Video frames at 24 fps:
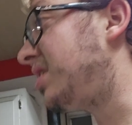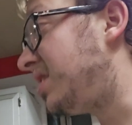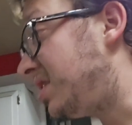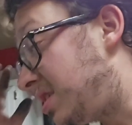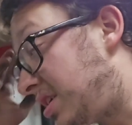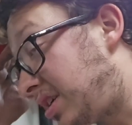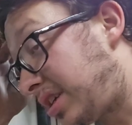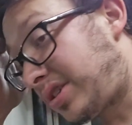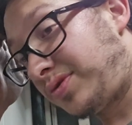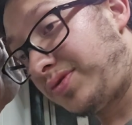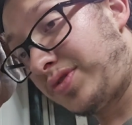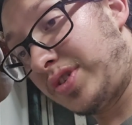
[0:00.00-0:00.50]

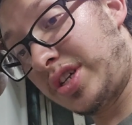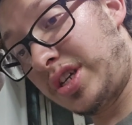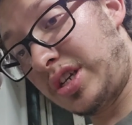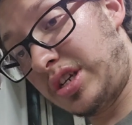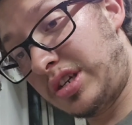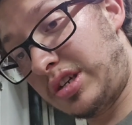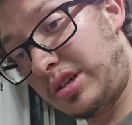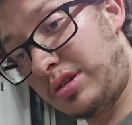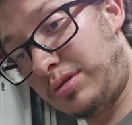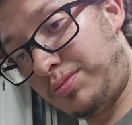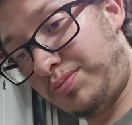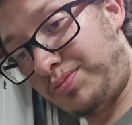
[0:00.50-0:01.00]
next
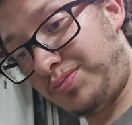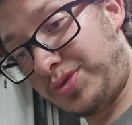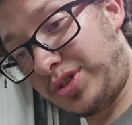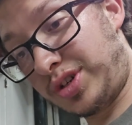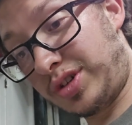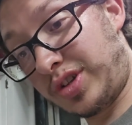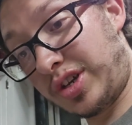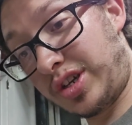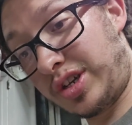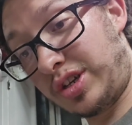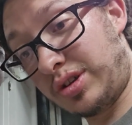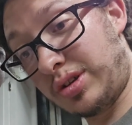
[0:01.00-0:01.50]
video, I'll
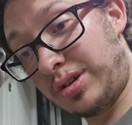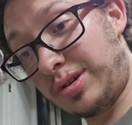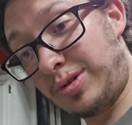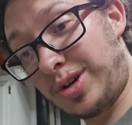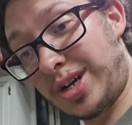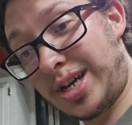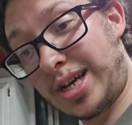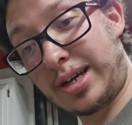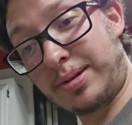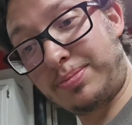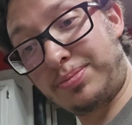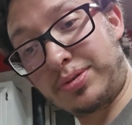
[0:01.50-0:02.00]
let you know what
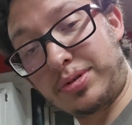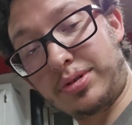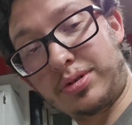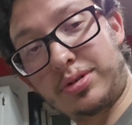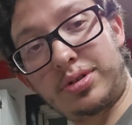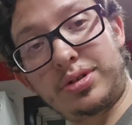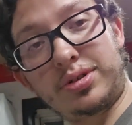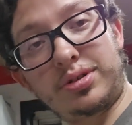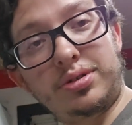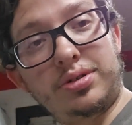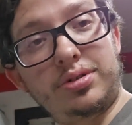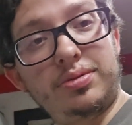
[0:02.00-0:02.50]

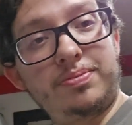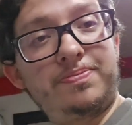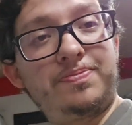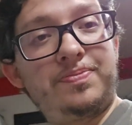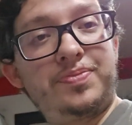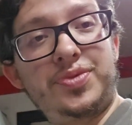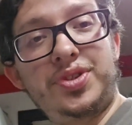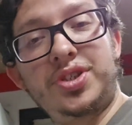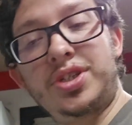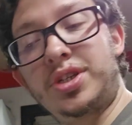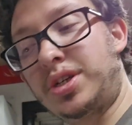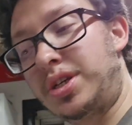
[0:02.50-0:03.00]
happens.
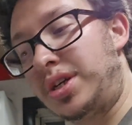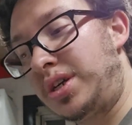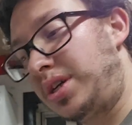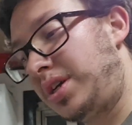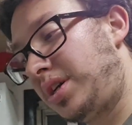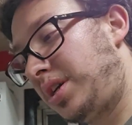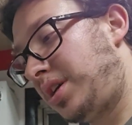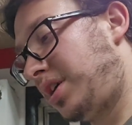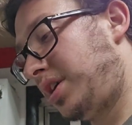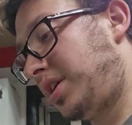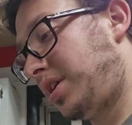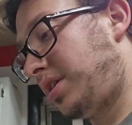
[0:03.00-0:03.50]

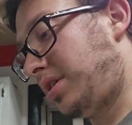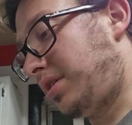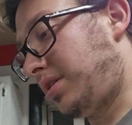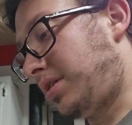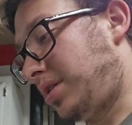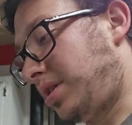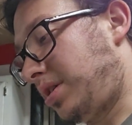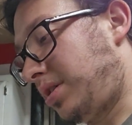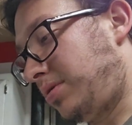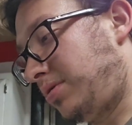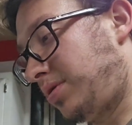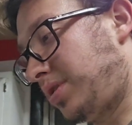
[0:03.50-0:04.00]

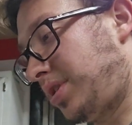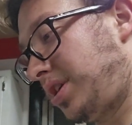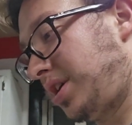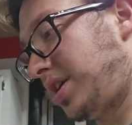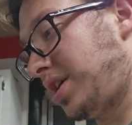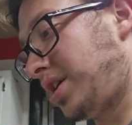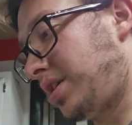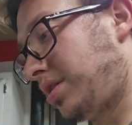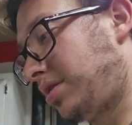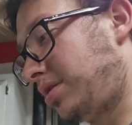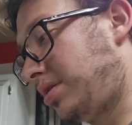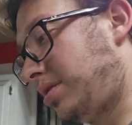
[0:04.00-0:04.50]
What the
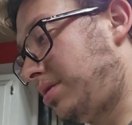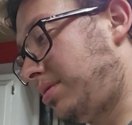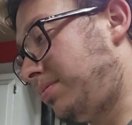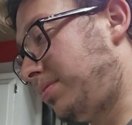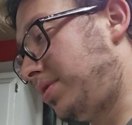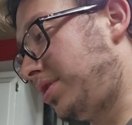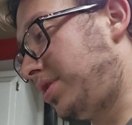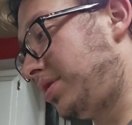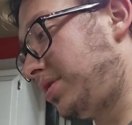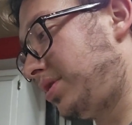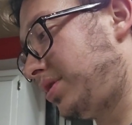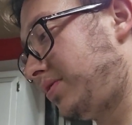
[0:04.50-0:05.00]
outcome
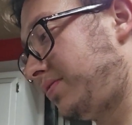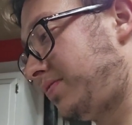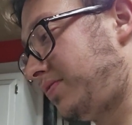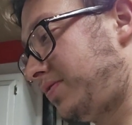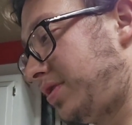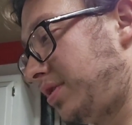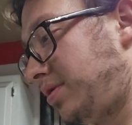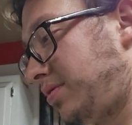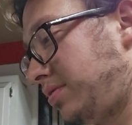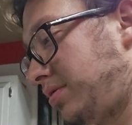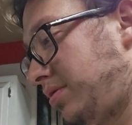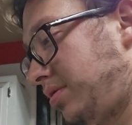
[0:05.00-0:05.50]
is of
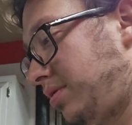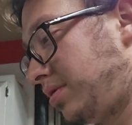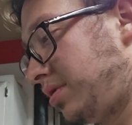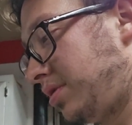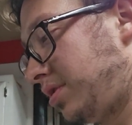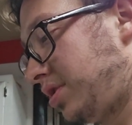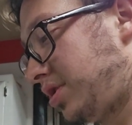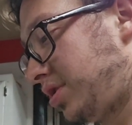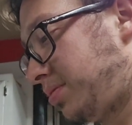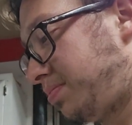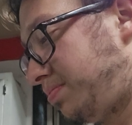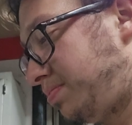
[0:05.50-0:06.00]
doing all
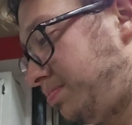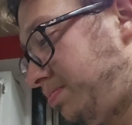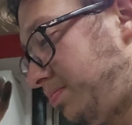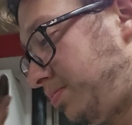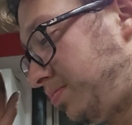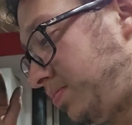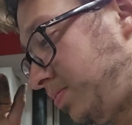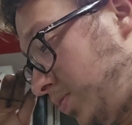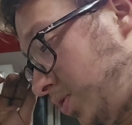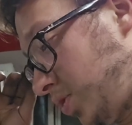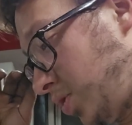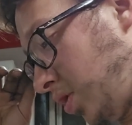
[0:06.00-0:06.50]
this
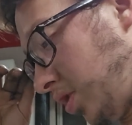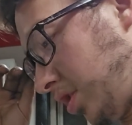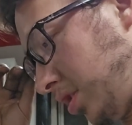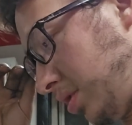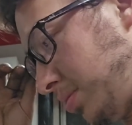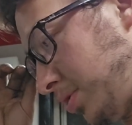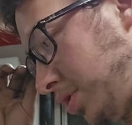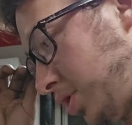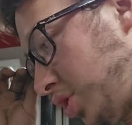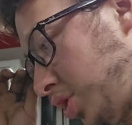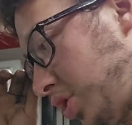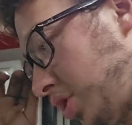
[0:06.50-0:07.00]

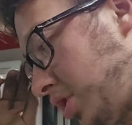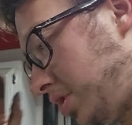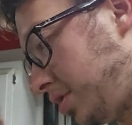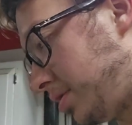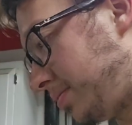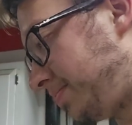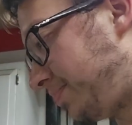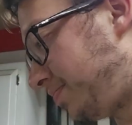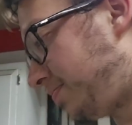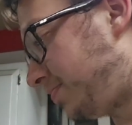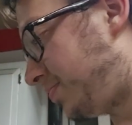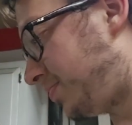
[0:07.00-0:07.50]
garbage.
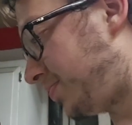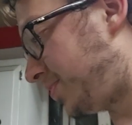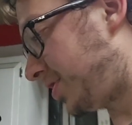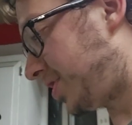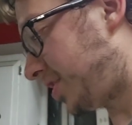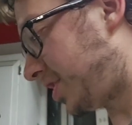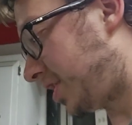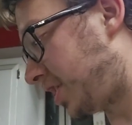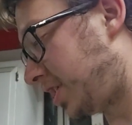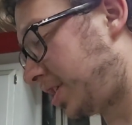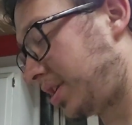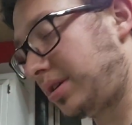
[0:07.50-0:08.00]

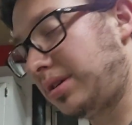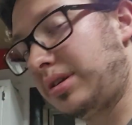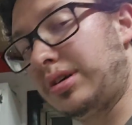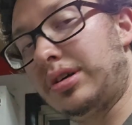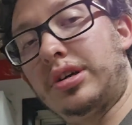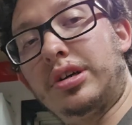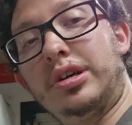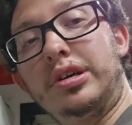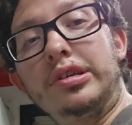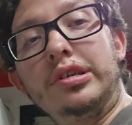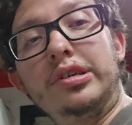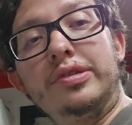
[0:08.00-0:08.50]
And
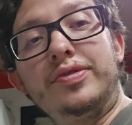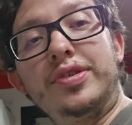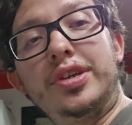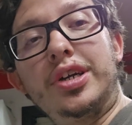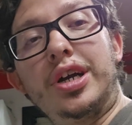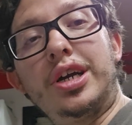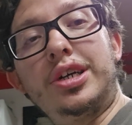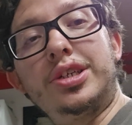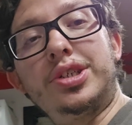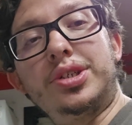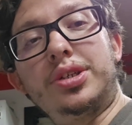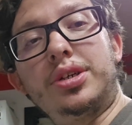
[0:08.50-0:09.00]
give you
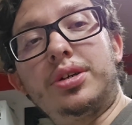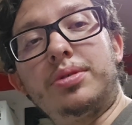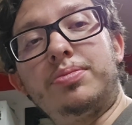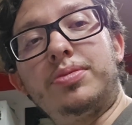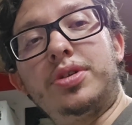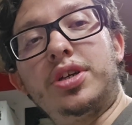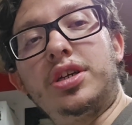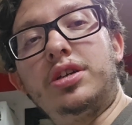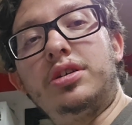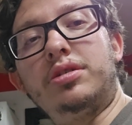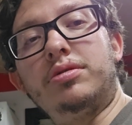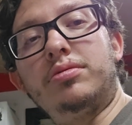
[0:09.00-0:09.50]
guys an
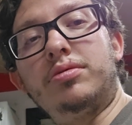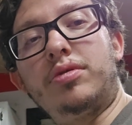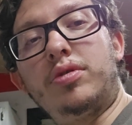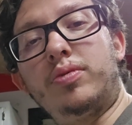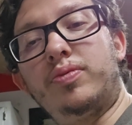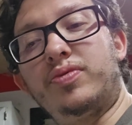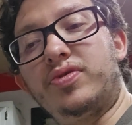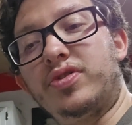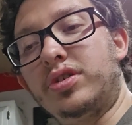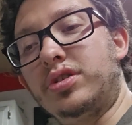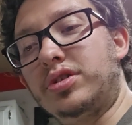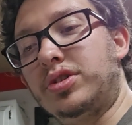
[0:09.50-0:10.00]
update,
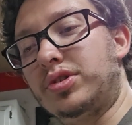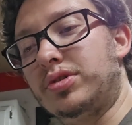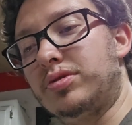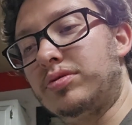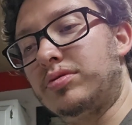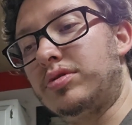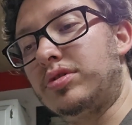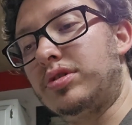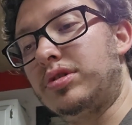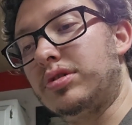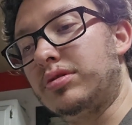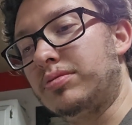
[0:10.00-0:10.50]
hopefully
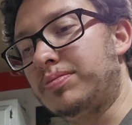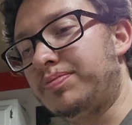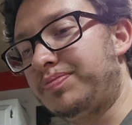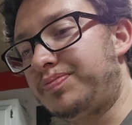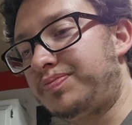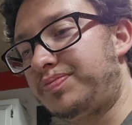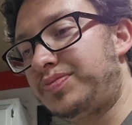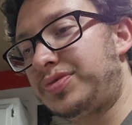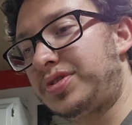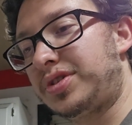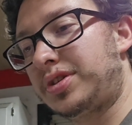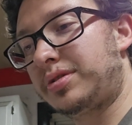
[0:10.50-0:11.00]
soon here,
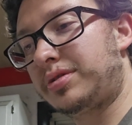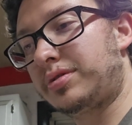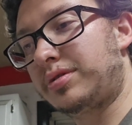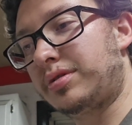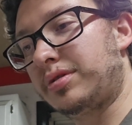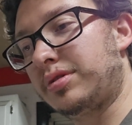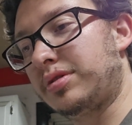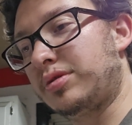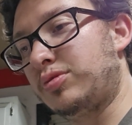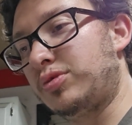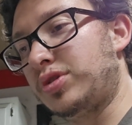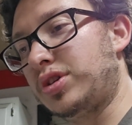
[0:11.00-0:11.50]

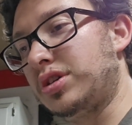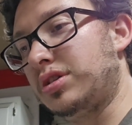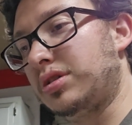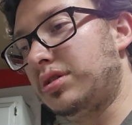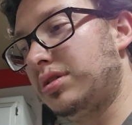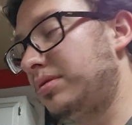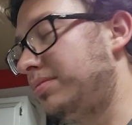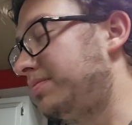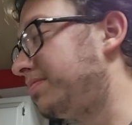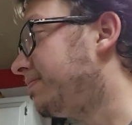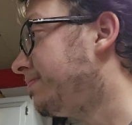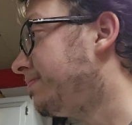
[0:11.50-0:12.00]
during the week.